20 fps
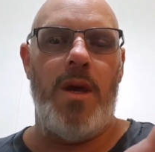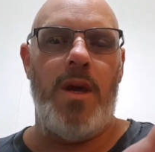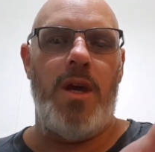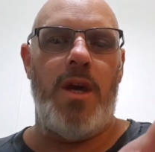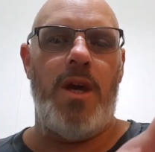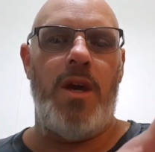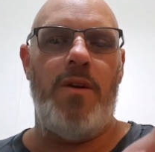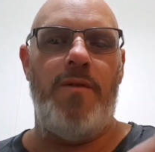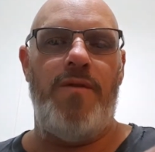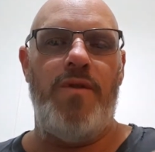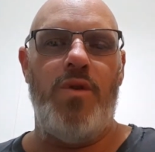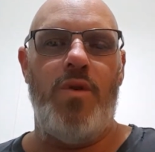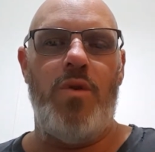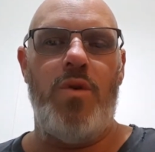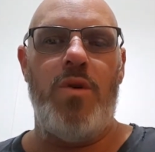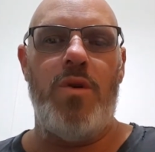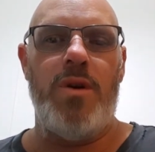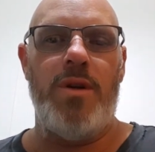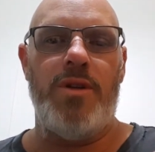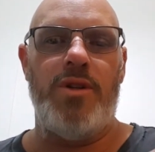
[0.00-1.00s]
If
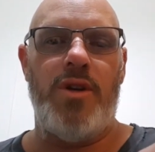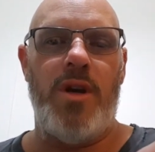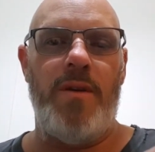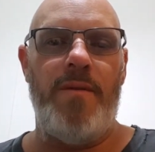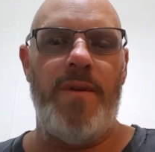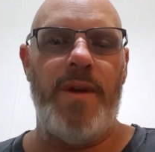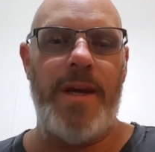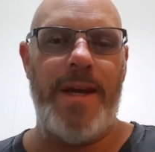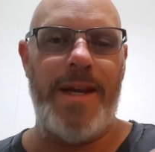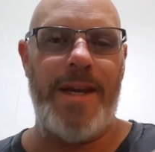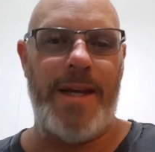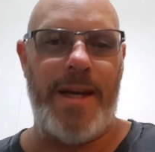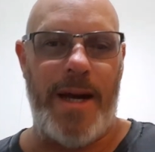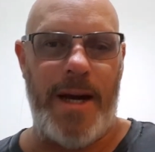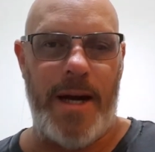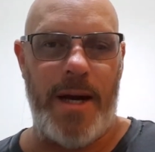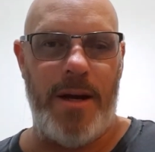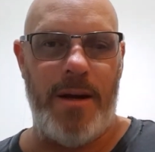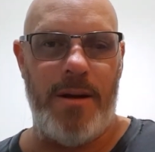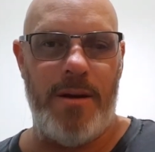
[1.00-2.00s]
you're traveling in a
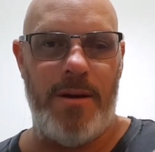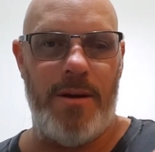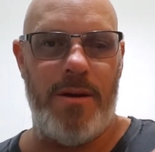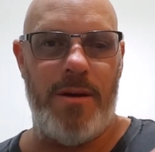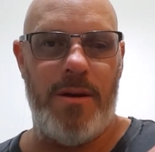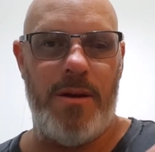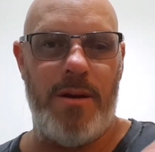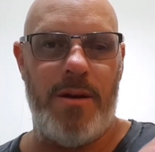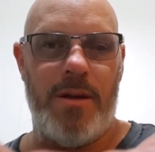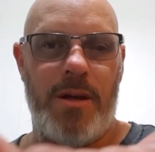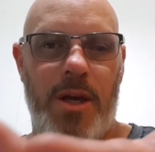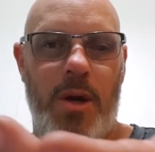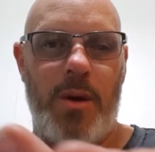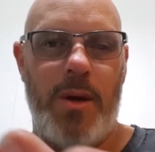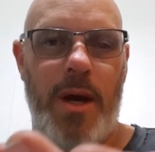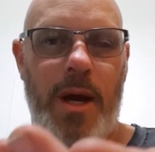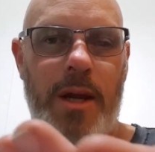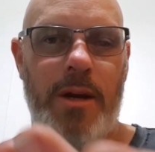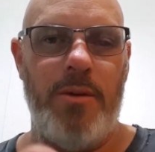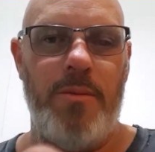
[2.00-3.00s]
car going
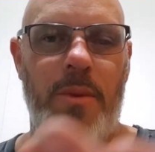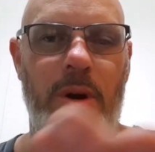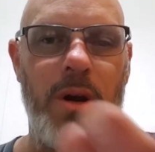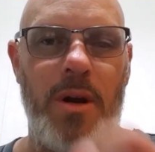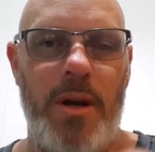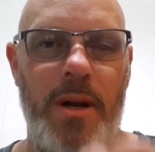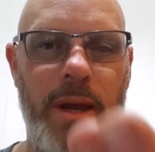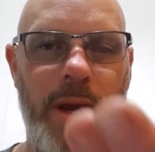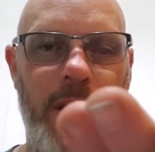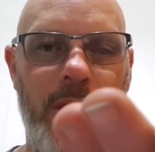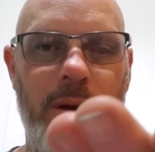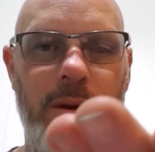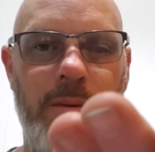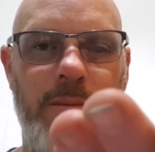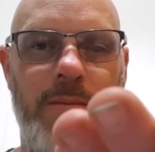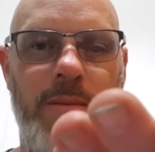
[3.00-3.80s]
100 miles an hour